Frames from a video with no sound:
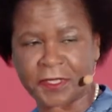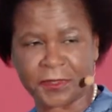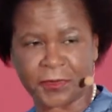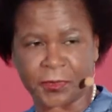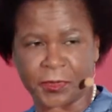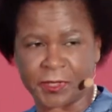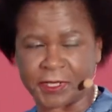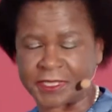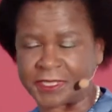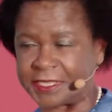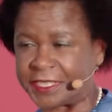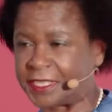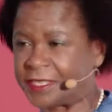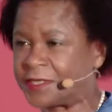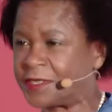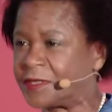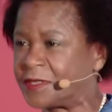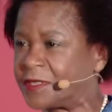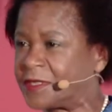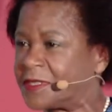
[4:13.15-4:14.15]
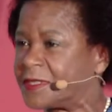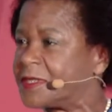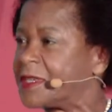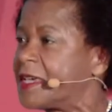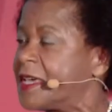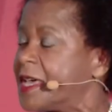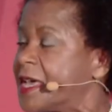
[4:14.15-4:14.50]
to all the nurses.